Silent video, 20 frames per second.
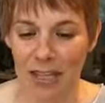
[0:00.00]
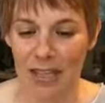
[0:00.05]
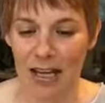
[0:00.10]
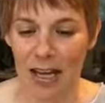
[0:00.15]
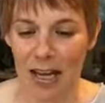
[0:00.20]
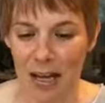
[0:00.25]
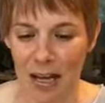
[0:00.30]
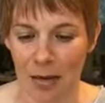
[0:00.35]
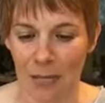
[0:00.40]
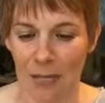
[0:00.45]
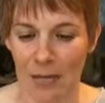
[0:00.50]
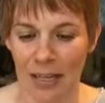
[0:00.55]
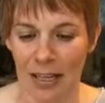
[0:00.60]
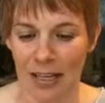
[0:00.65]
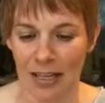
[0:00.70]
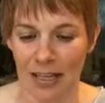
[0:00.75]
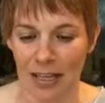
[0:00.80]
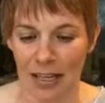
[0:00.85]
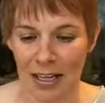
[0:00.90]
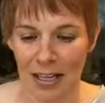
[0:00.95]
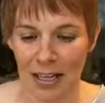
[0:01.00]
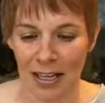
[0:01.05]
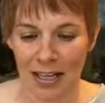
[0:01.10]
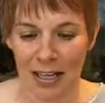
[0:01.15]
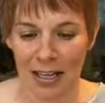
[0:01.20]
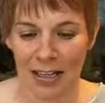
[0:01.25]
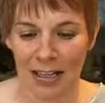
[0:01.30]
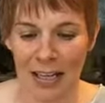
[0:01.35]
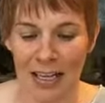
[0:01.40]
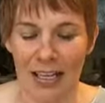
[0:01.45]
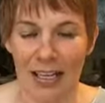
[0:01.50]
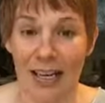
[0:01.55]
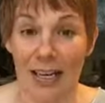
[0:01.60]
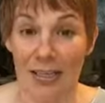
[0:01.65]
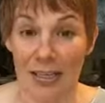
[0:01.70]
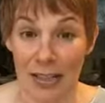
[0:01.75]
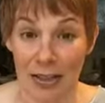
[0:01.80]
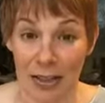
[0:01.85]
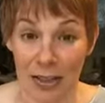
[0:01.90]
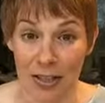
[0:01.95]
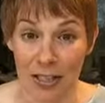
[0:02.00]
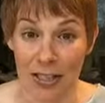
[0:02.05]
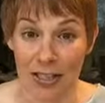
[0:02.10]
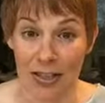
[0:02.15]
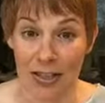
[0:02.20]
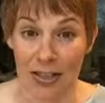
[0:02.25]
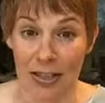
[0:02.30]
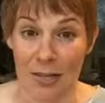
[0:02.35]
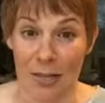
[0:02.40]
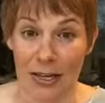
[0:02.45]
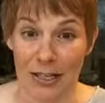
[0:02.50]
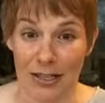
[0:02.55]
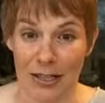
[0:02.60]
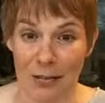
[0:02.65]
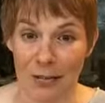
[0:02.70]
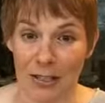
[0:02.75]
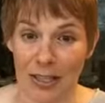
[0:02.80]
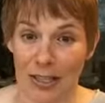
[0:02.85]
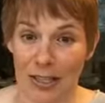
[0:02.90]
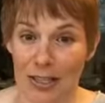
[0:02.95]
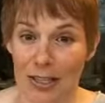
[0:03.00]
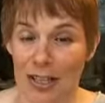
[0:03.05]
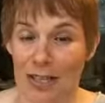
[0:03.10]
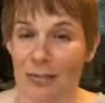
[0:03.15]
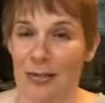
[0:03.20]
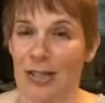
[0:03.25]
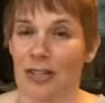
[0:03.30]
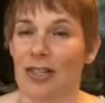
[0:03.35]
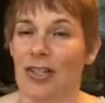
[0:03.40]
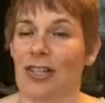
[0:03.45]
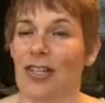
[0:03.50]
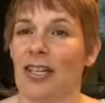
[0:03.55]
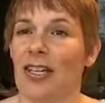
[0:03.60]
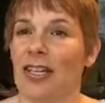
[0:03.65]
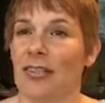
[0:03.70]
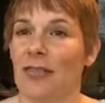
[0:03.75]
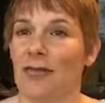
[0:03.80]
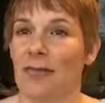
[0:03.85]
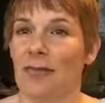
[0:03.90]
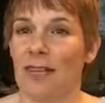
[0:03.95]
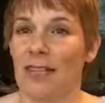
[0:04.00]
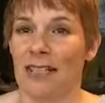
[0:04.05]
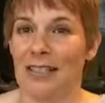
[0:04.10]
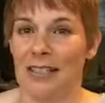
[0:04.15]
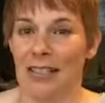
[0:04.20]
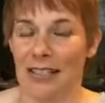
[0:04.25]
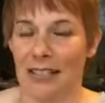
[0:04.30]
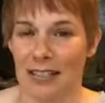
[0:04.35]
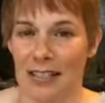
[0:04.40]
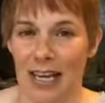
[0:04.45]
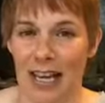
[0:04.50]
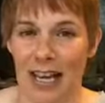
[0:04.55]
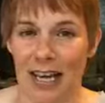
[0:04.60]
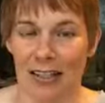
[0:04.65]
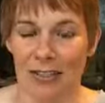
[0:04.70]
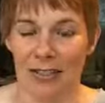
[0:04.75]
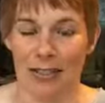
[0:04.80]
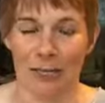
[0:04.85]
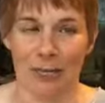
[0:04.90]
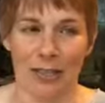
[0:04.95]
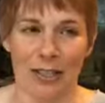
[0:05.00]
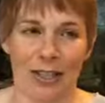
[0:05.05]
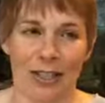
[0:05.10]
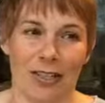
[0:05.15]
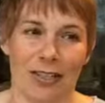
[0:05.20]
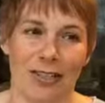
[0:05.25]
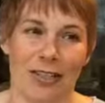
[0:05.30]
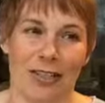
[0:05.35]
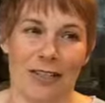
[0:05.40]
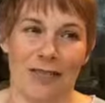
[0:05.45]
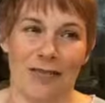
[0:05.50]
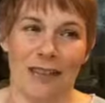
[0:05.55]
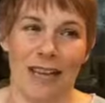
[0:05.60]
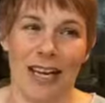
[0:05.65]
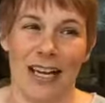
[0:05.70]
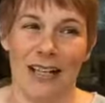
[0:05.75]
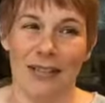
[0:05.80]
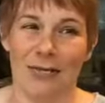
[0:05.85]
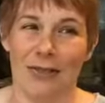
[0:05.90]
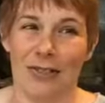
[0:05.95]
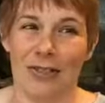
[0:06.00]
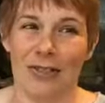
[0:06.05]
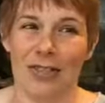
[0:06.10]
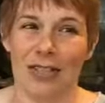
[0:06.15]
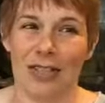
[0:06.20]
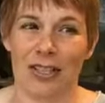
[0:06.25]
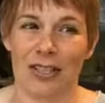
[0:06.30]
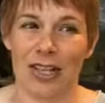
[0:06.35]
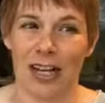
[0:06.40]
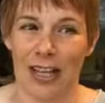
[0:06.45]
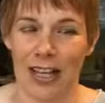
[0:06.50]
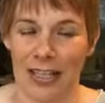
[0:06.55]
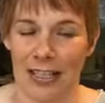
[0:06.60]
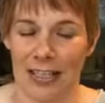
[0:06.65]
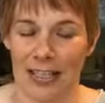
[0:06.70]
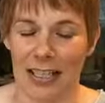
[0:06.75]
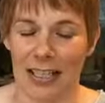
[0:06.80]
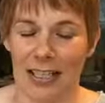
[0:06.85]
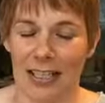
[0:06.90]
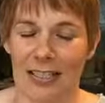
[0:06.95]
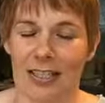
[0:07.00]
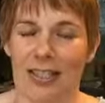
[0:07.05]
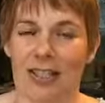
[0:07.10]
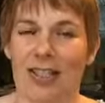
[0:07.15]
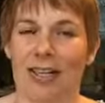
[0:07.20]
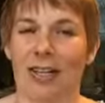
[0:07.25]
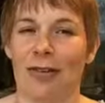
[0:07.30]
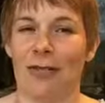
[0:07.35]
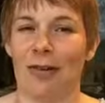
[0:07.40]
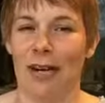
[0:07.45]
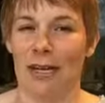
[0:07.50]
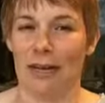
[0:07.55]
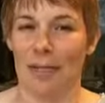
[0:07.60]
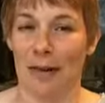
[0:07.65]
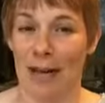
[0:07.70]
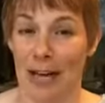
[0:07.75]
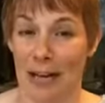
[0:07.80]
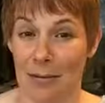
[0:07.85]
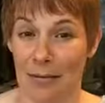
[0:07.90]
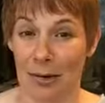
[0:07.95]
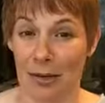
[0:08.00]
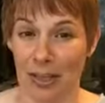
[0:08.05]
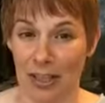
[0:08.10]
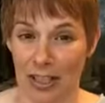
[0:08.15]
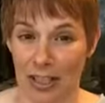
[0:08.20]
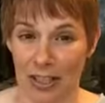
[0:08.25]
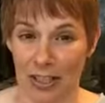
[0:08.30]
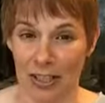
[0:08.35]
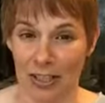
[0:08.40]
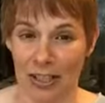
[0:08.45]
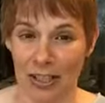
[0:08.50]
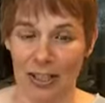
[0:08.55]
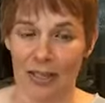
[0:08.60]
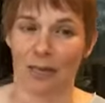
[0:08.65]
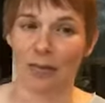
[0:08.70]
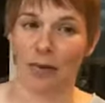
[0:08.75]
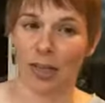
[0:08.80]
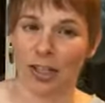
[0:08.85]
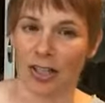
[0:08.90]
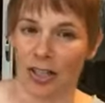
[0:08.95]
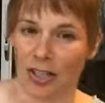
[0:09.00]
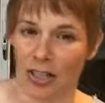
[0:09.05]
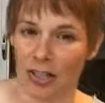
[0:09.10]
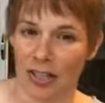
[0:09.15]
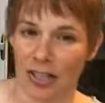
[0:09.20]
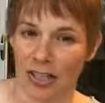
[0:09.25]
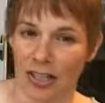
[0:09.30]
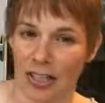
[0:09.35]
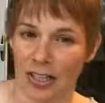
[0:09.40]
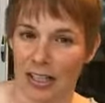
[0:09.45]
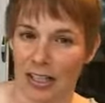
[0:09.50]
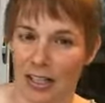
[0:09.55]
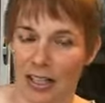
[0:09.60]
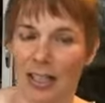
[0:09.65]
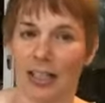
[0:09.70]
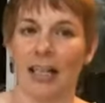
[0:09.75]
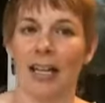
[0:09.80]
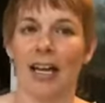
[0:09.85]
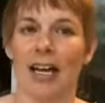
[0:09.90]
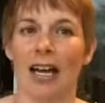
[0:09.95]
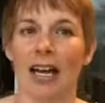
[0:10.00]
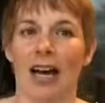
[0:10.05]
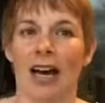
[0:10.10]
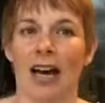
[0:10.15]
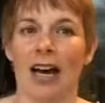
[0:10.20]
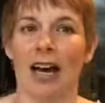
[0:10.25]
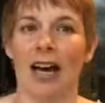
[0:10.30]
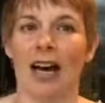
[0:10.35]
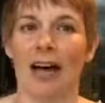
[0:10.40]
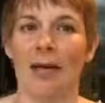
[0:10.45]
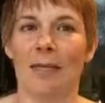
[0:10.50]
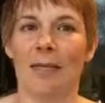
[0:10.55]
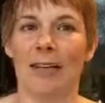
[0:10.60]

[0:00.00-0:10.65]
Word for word: Um, they another great thing about some of these clubs is you can get great discounts. One thing you're going to find when you start hiking is you're going to want to buy more gear and more clothing and um,